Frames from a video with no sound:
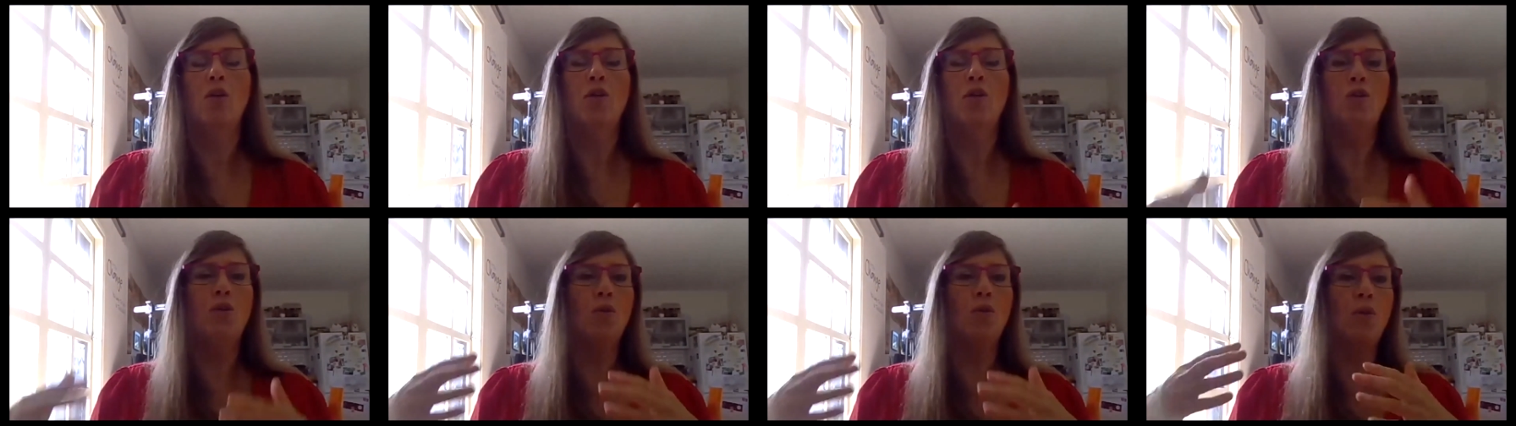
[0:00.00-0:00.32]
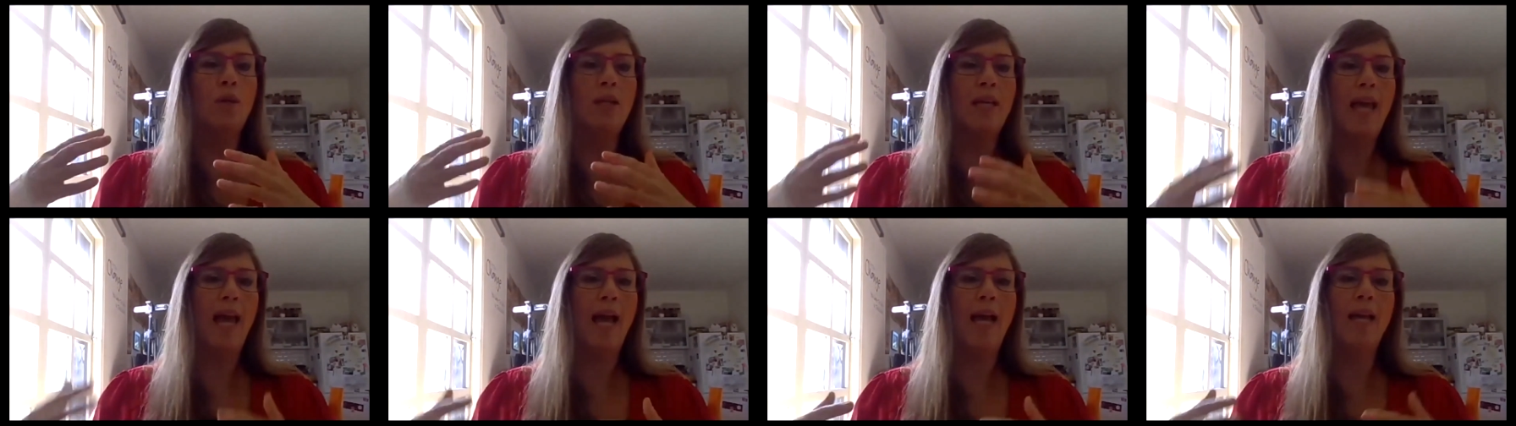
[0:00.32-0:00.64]
You
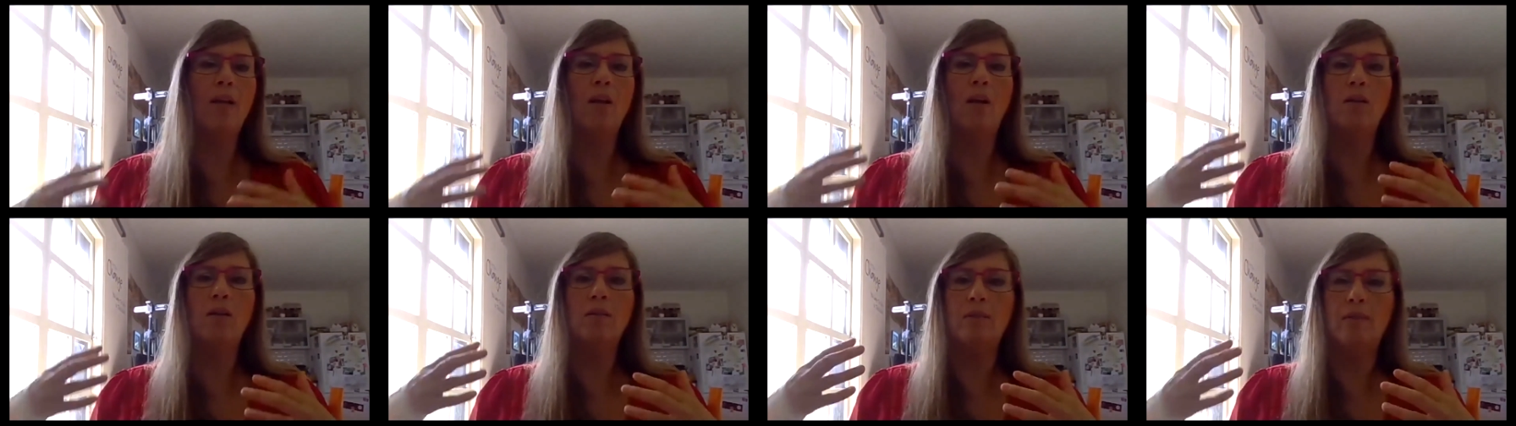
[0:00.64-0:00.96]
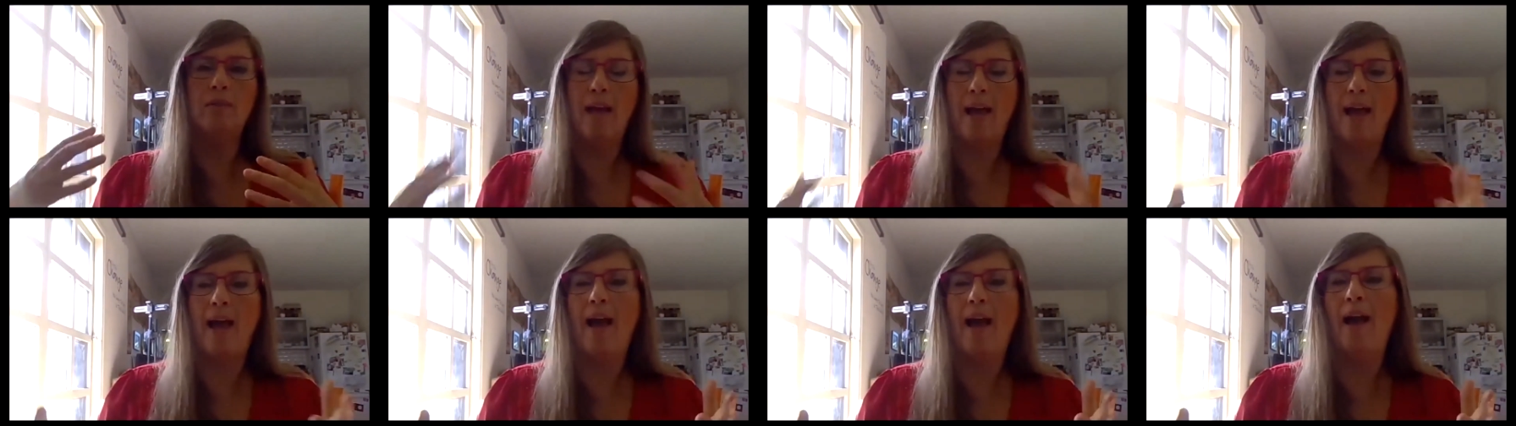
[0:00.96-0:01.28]
cannot
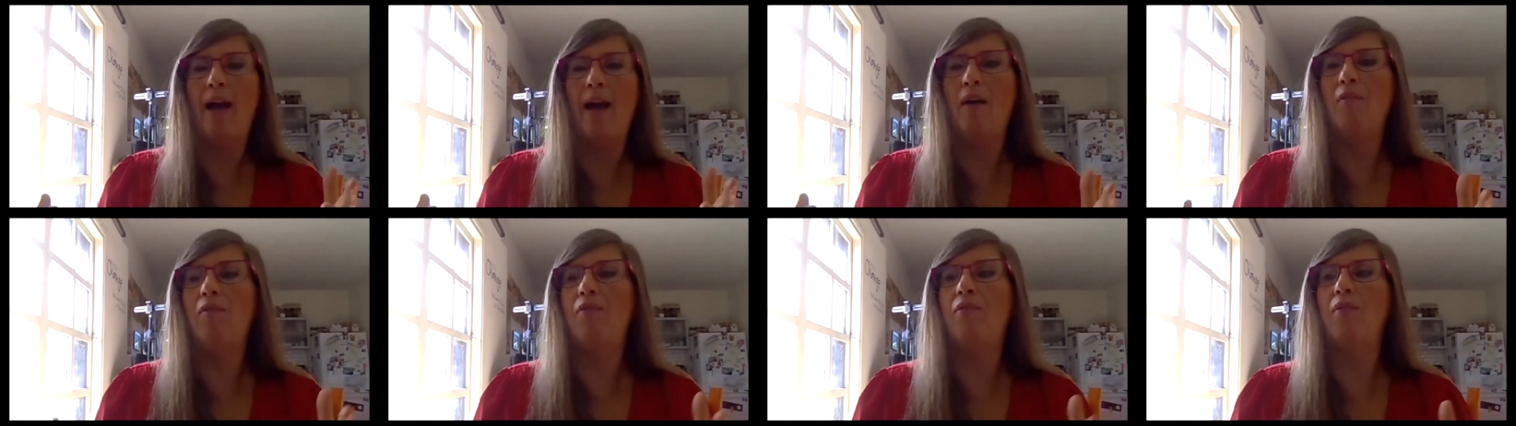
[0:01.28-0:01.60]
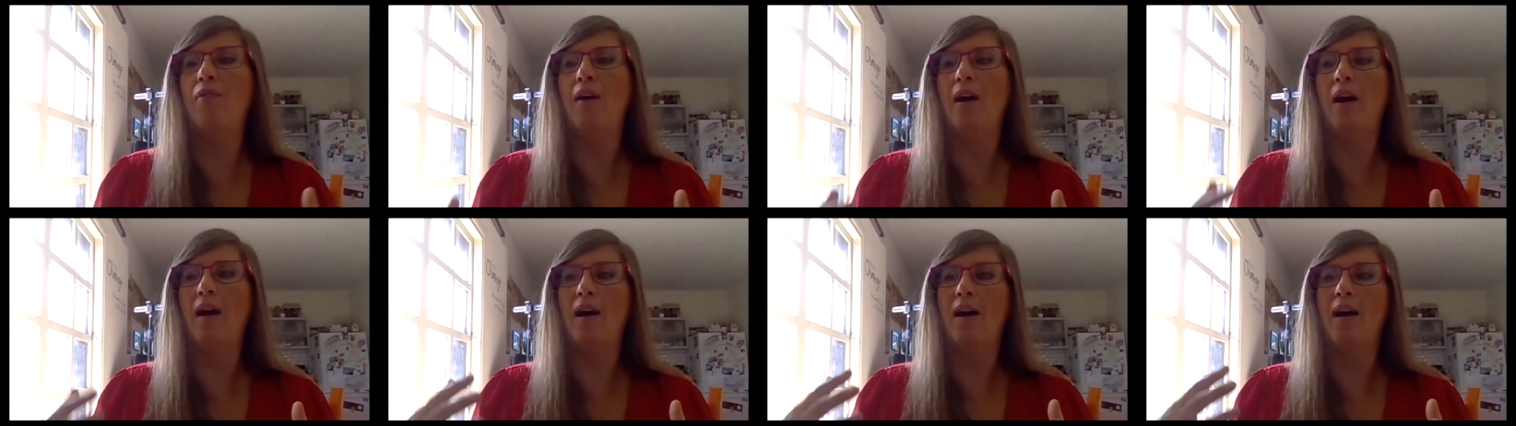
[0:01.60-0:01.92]

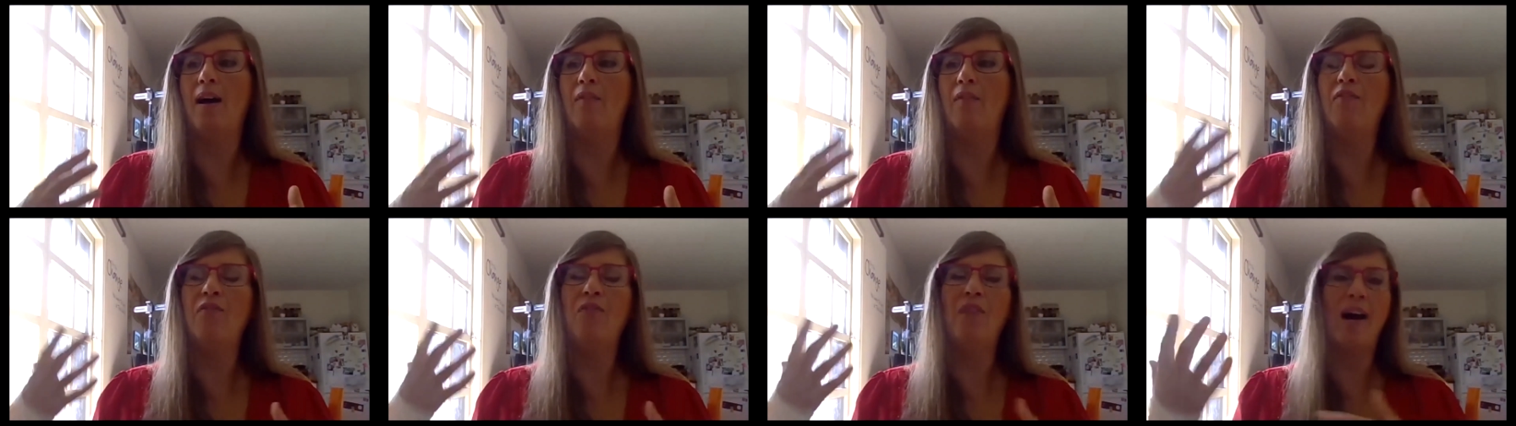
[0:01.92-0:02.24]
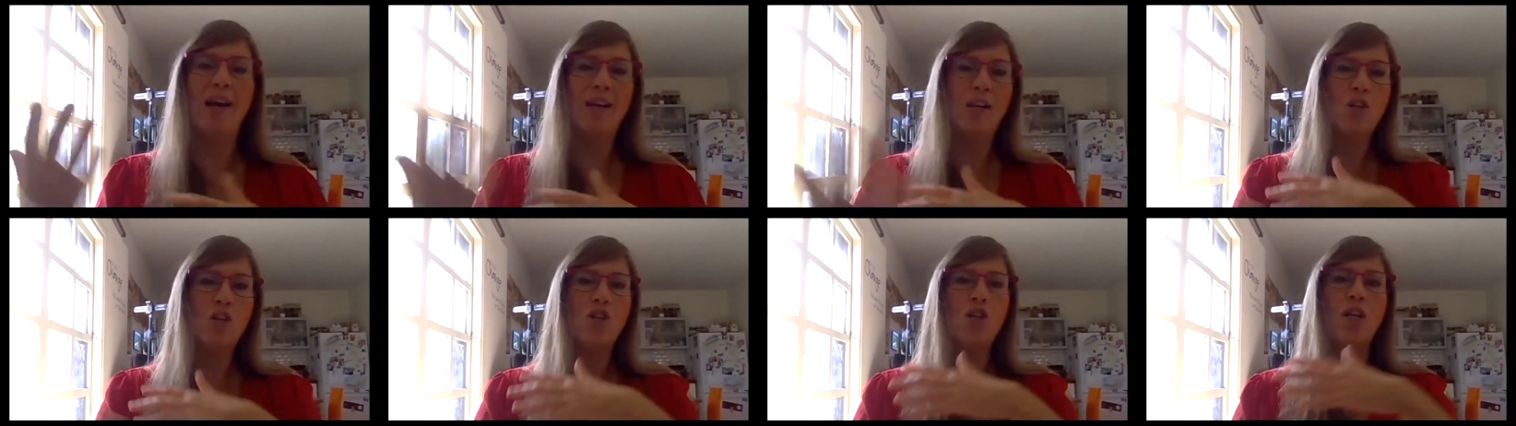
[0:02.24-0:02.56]
have a
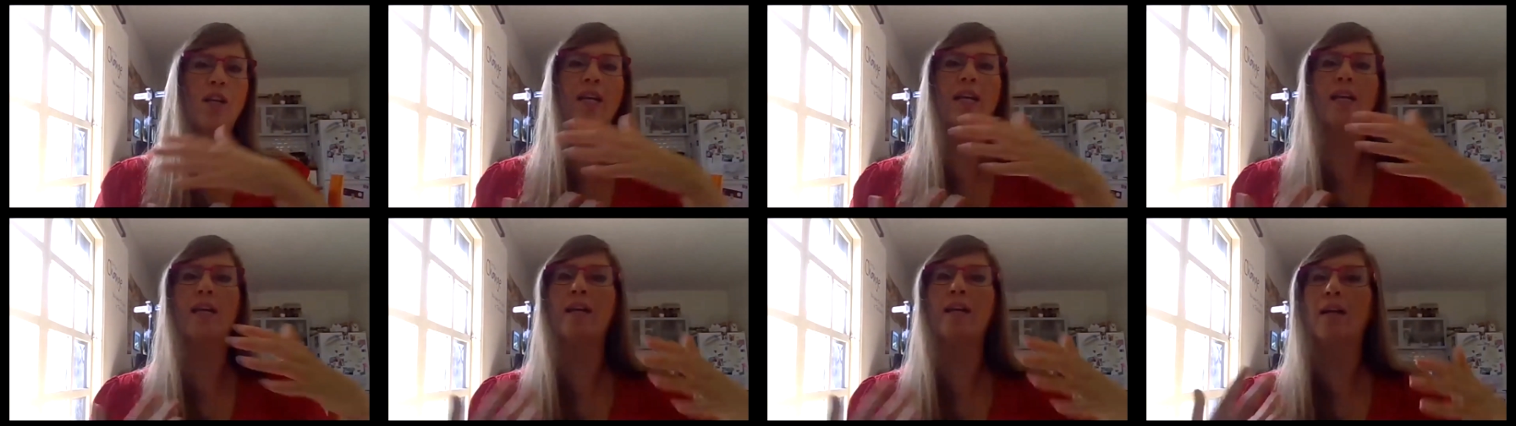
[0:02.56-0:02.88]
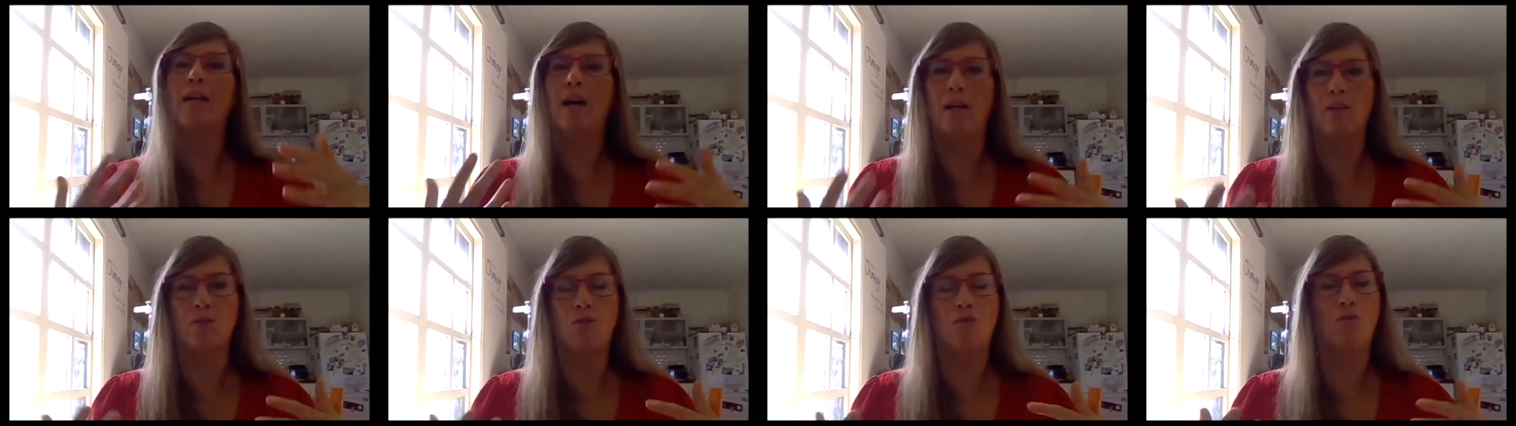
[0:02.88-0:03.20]
functioning
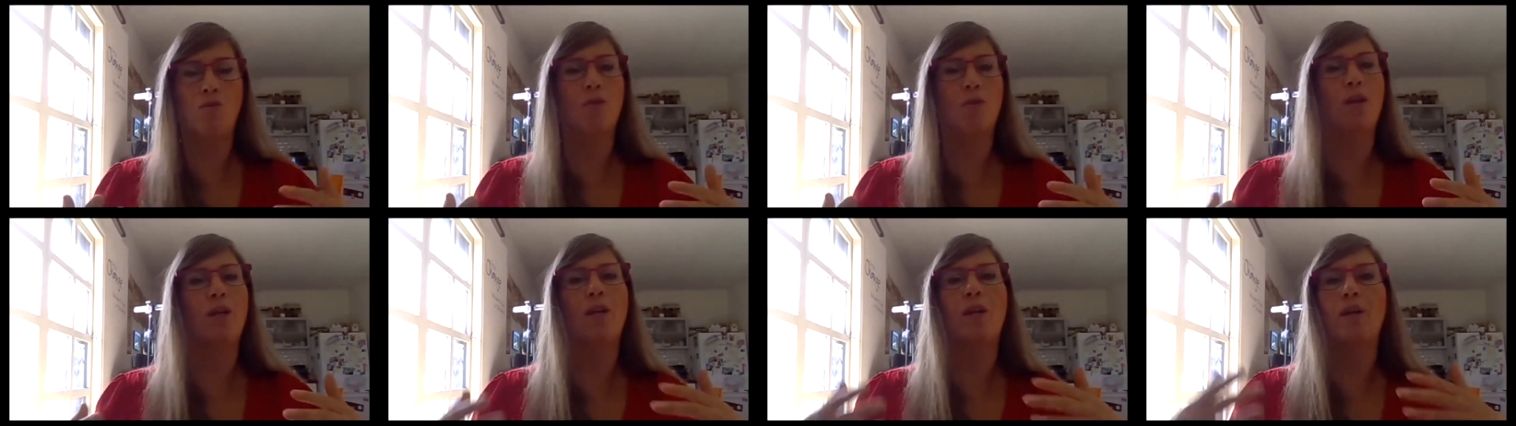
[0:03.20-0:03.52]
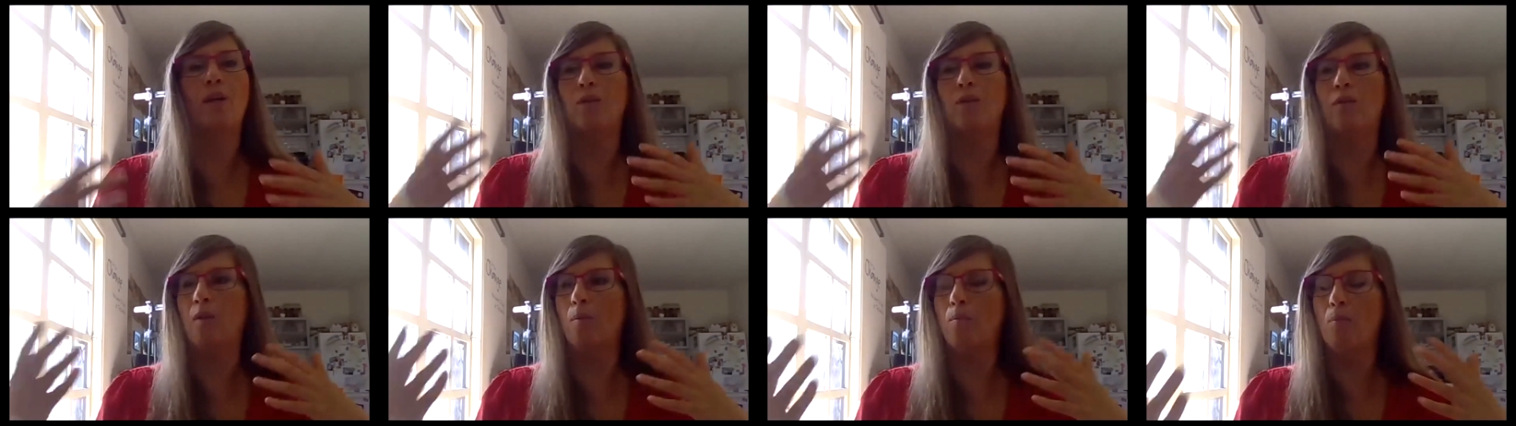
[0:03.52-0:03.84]

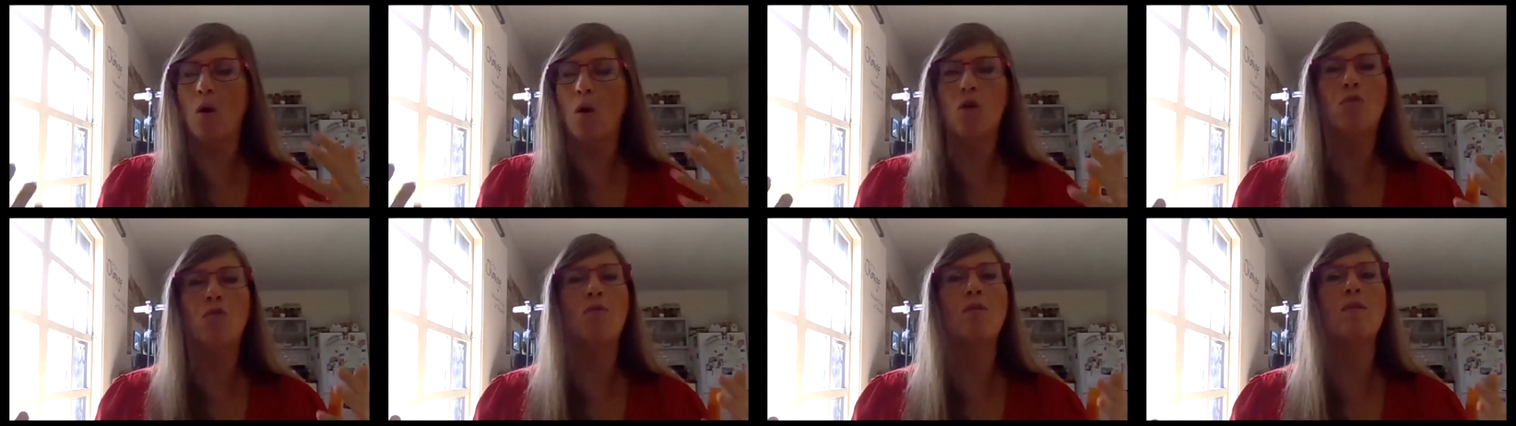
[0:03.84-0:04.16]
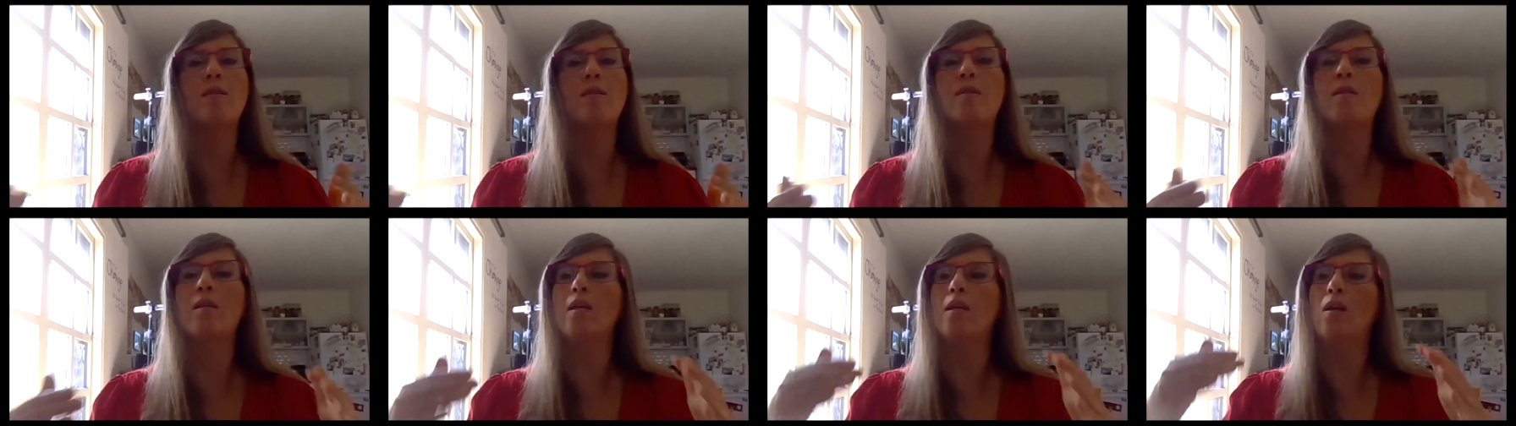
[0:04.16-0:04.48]
country,
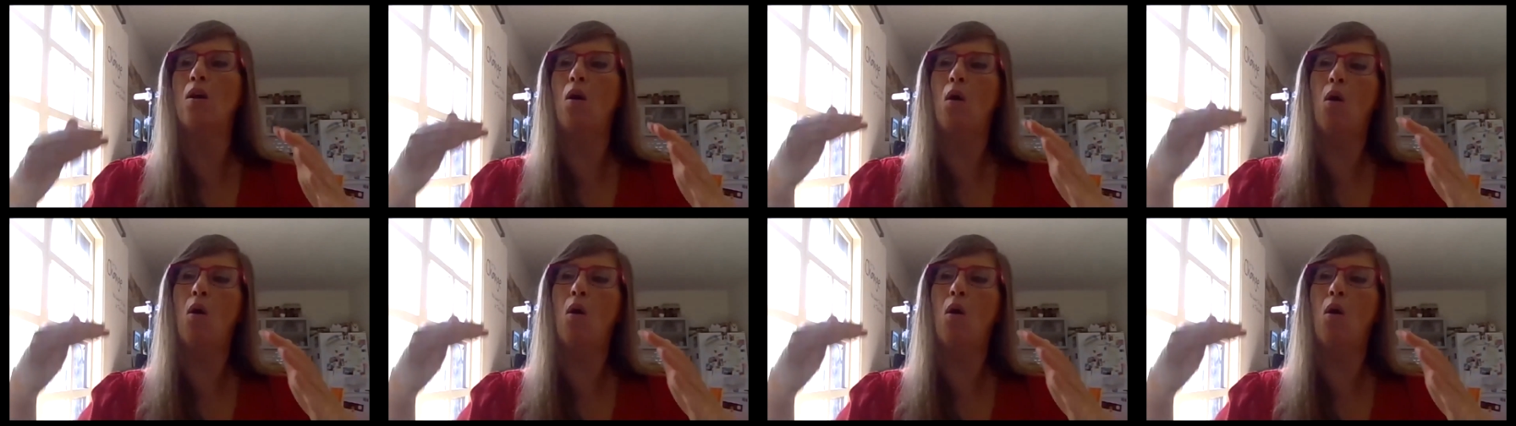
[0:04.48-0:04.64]
democracy,